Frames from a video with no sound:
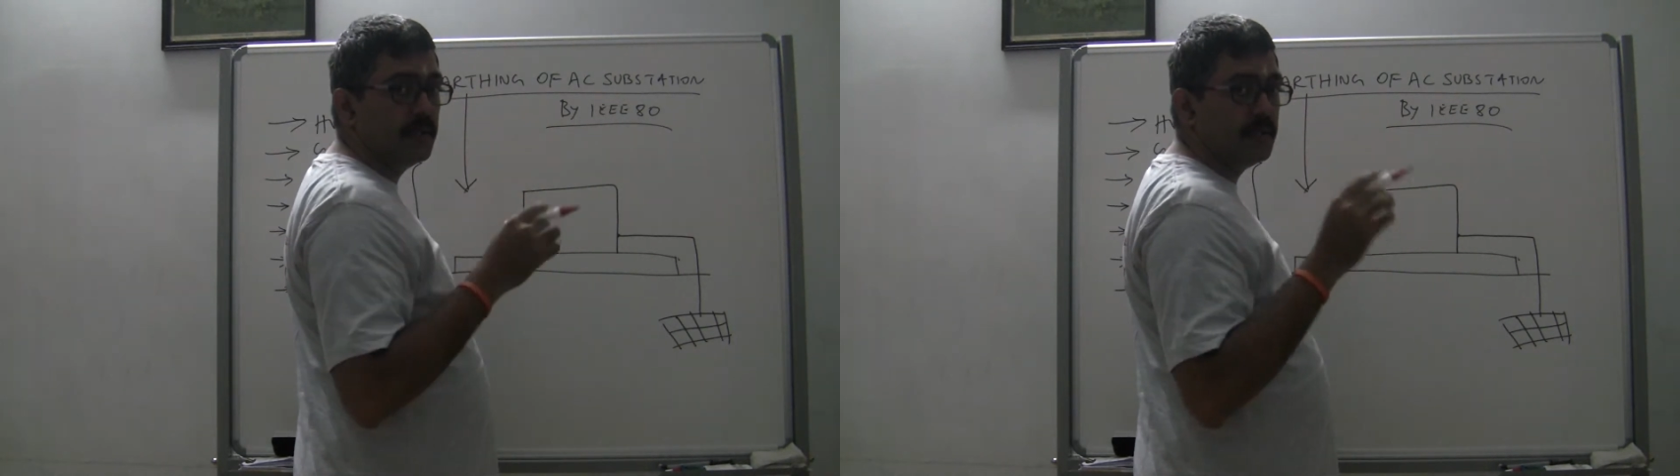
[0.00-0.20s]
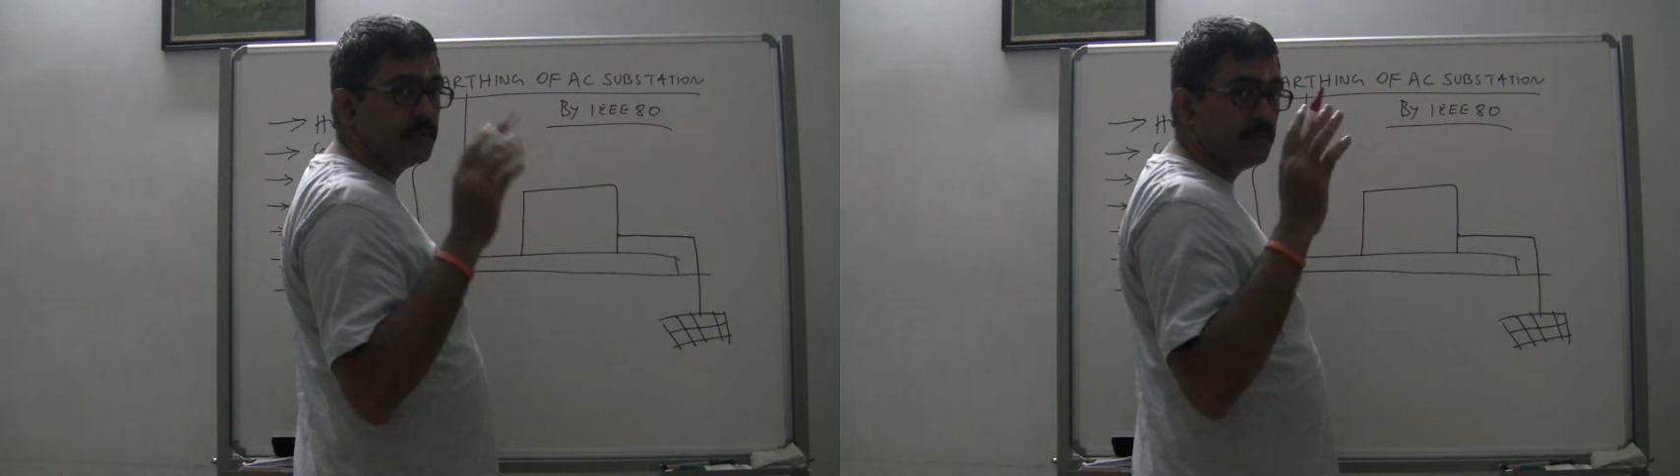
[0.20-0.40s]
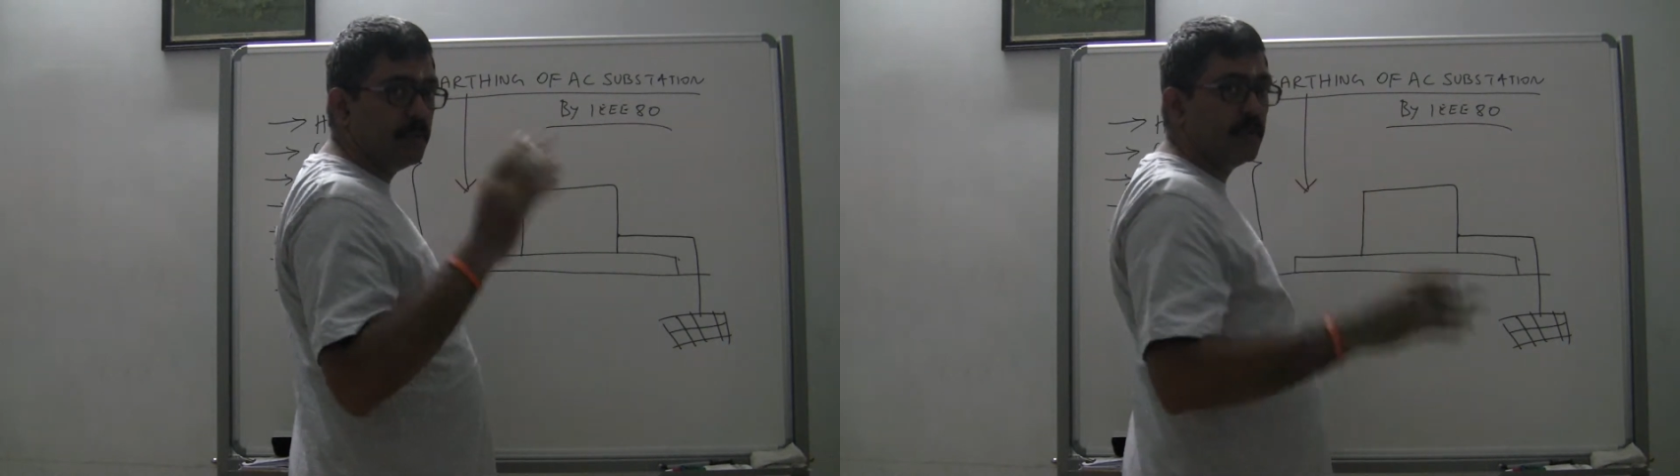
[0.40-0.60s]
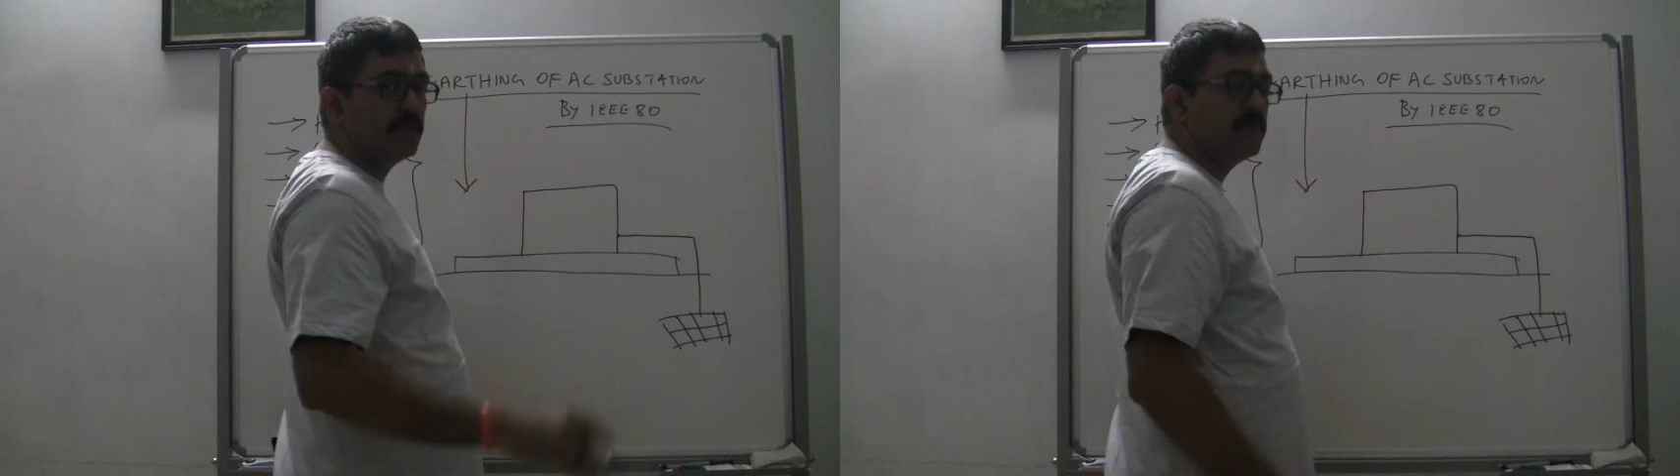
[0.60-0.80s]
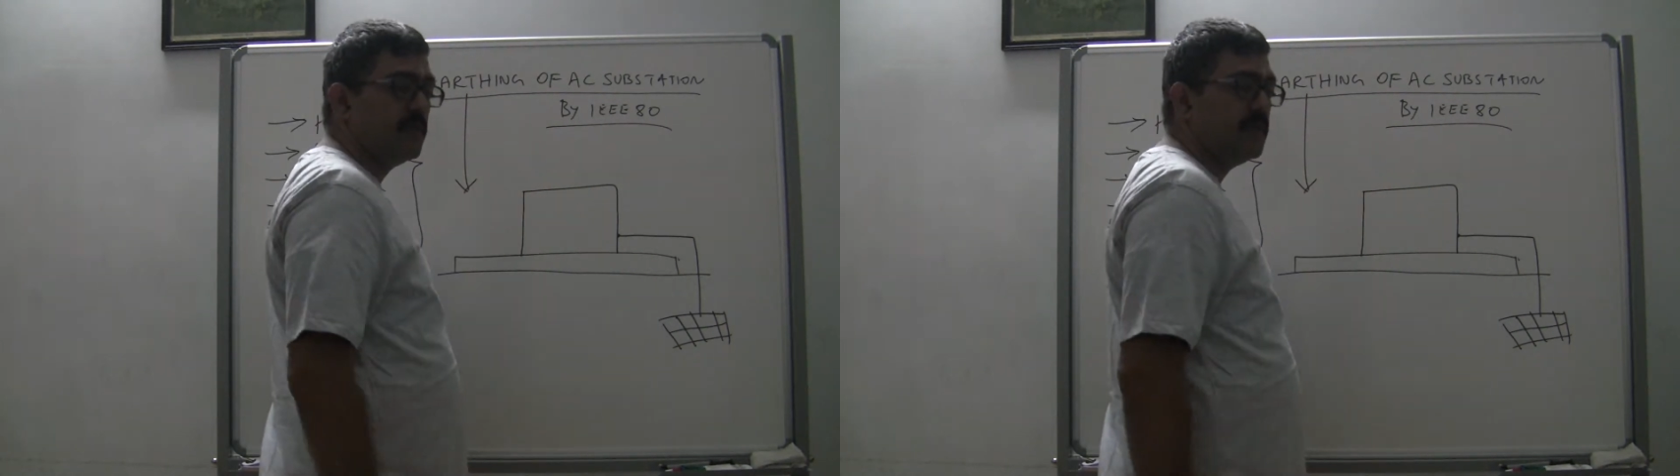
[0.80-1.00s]
is made
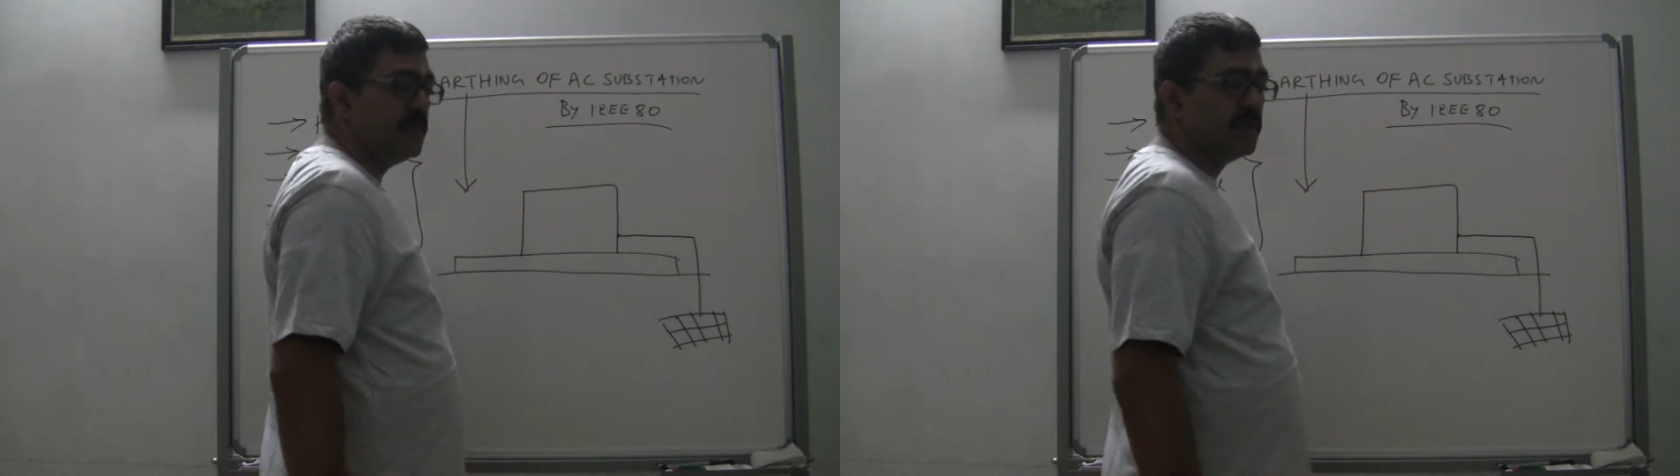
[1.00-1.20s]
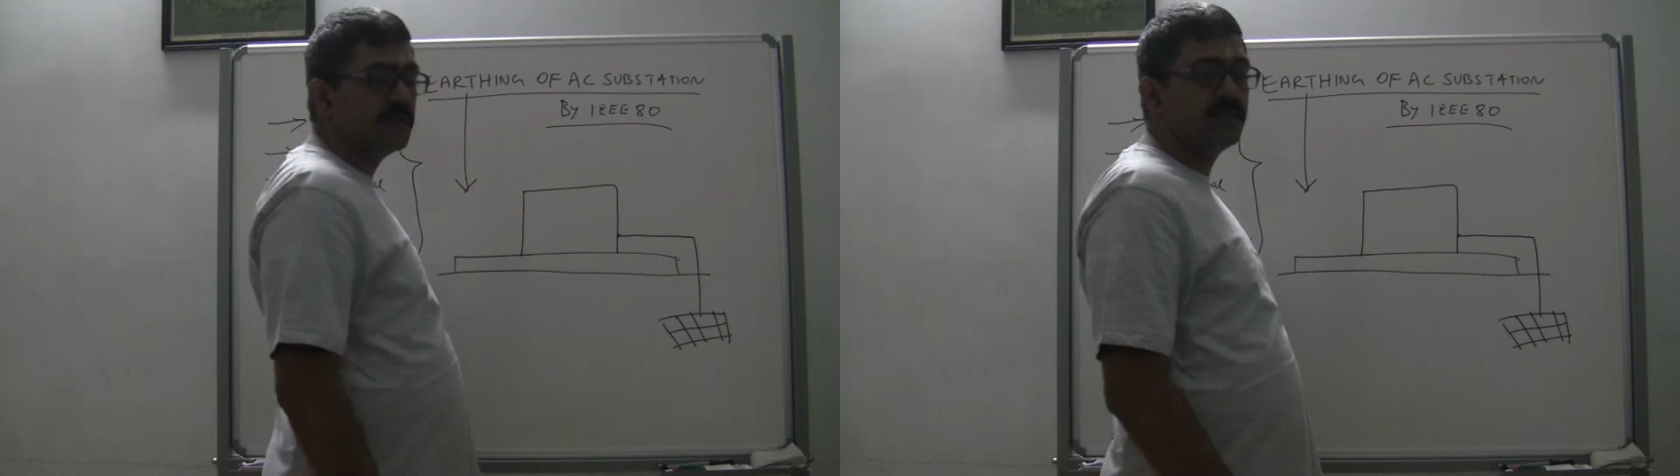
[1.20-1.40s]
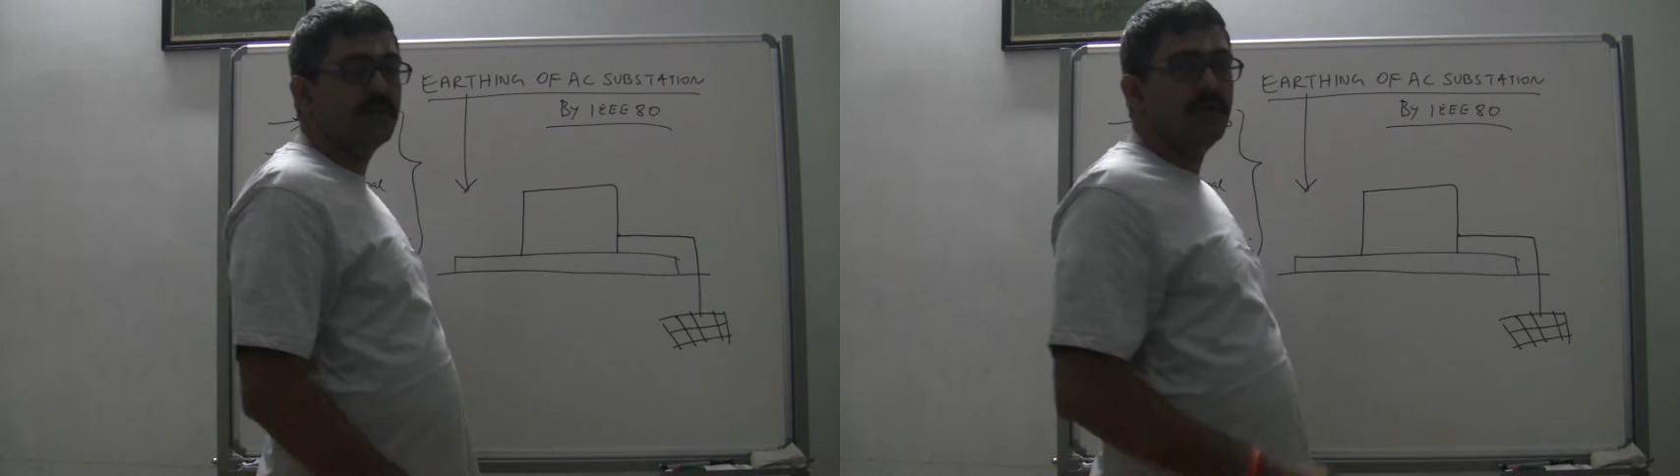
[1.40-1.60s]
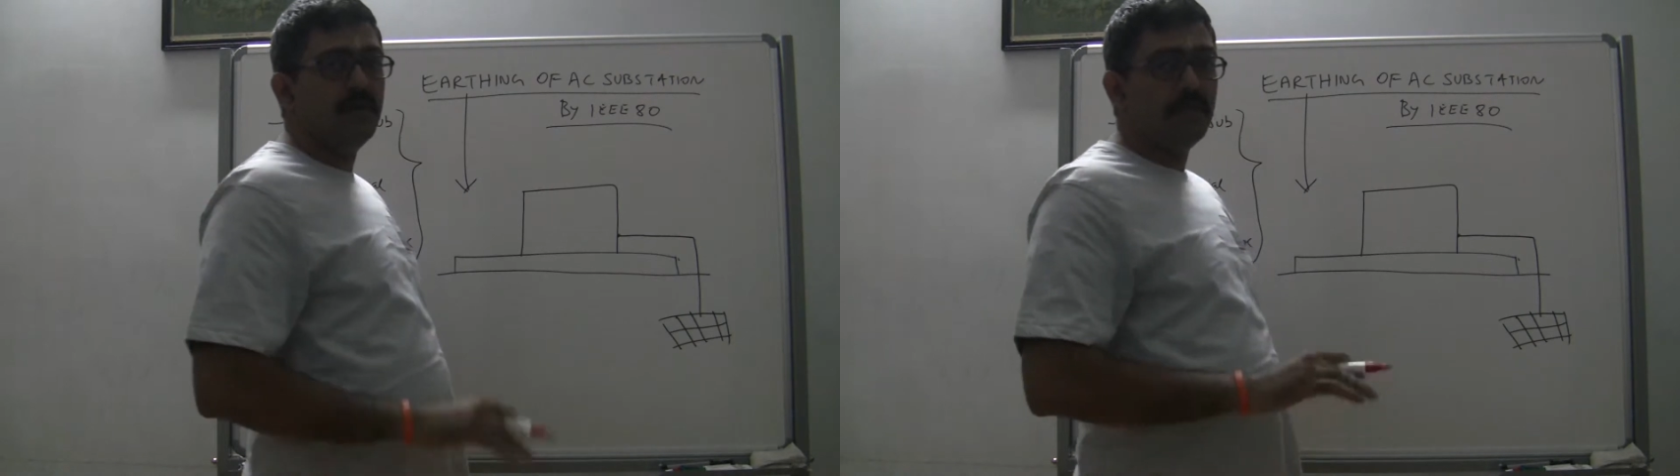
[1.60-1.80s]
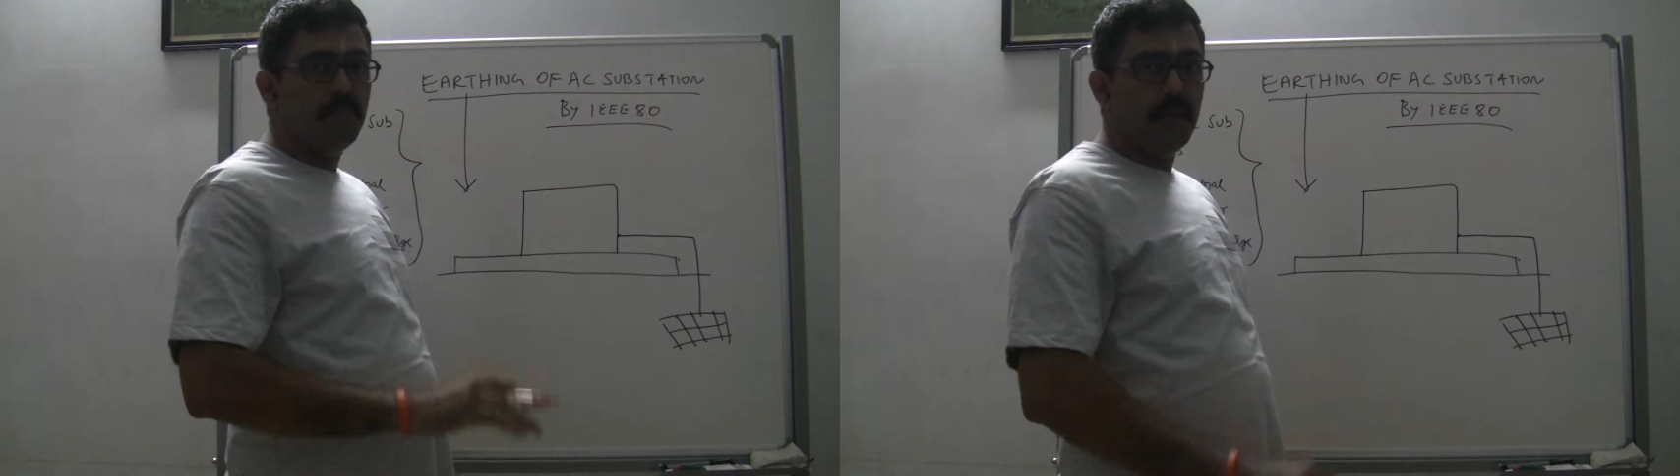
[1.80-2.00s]
of three things:
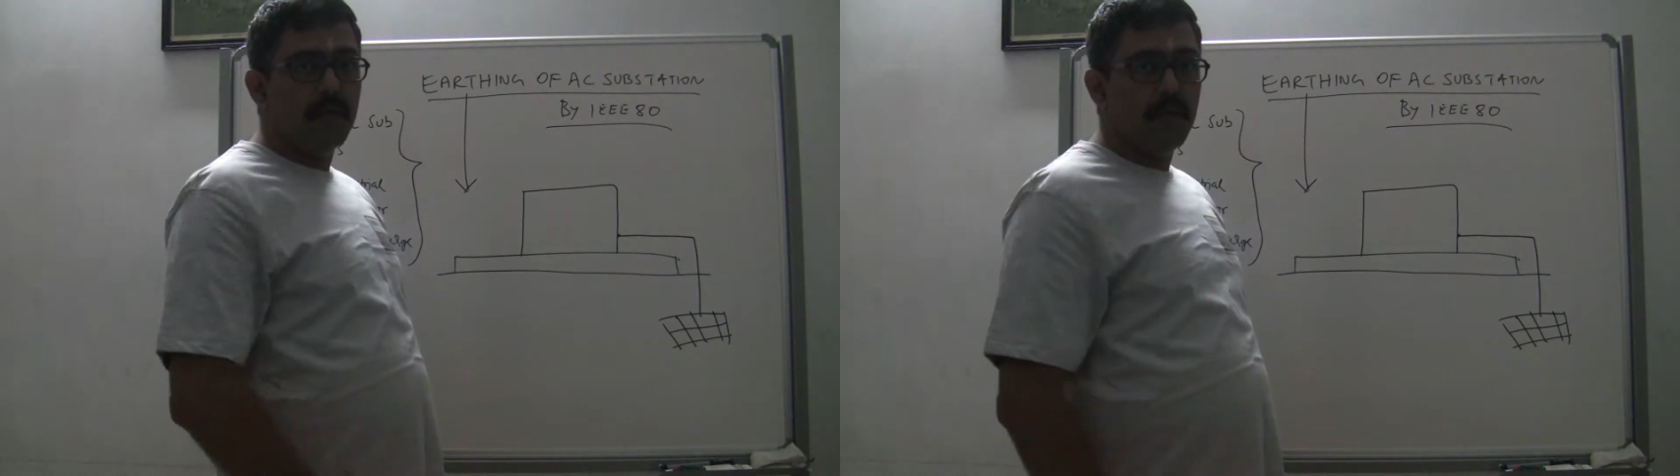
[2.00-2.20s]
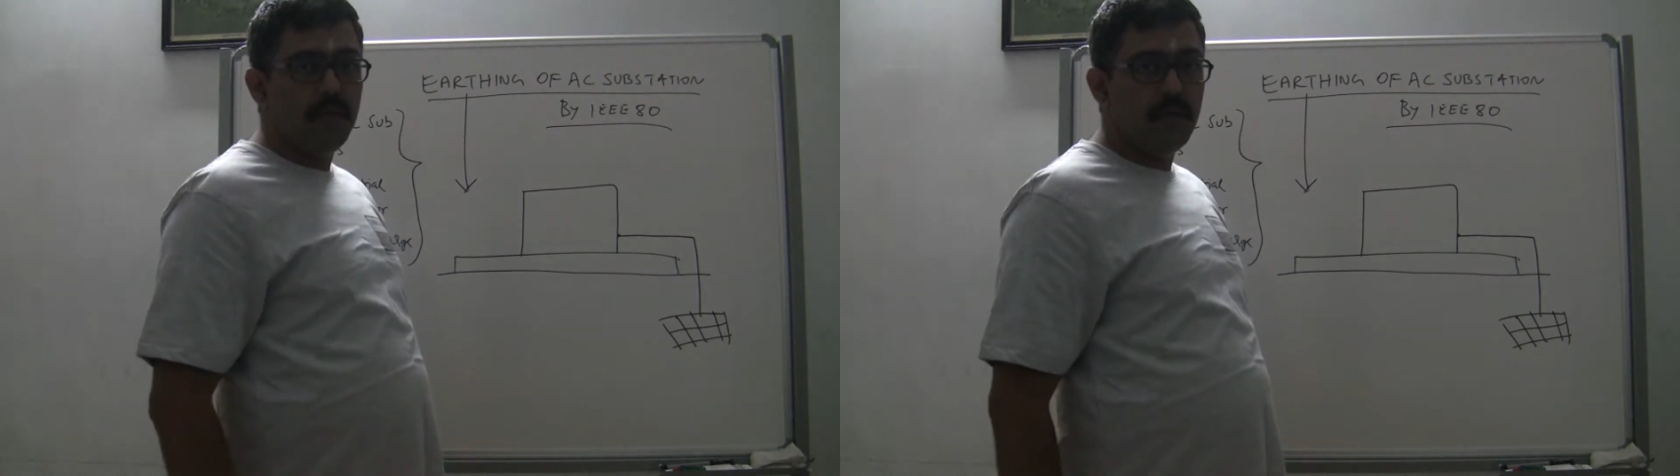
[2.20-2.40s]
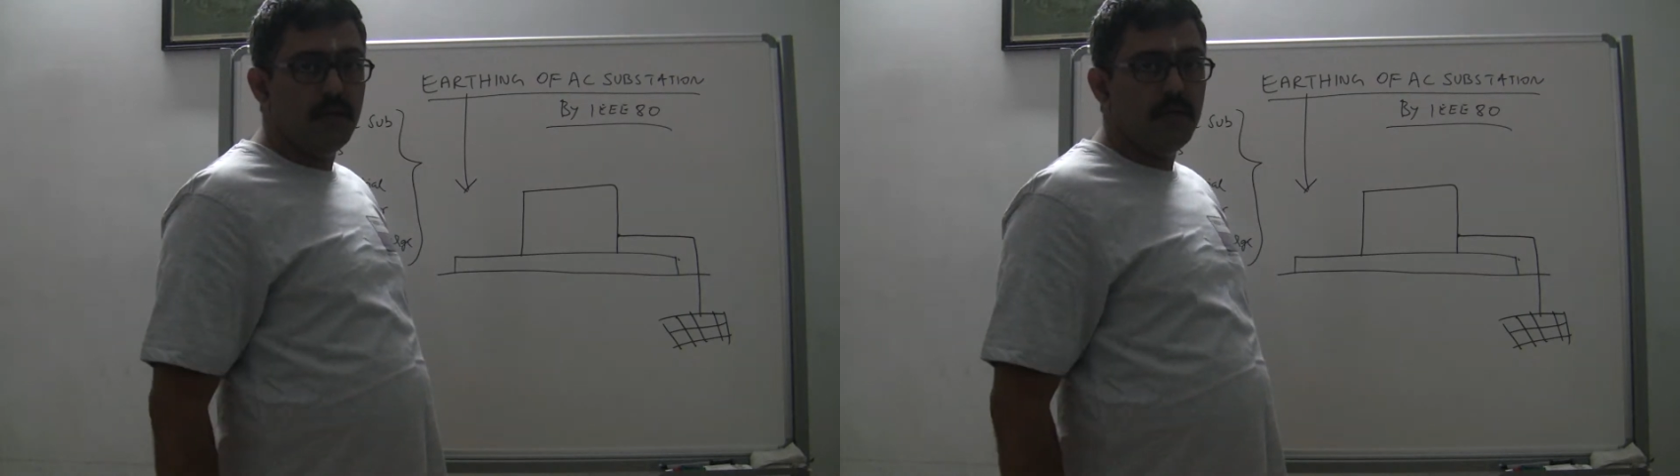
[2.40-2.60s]
metal,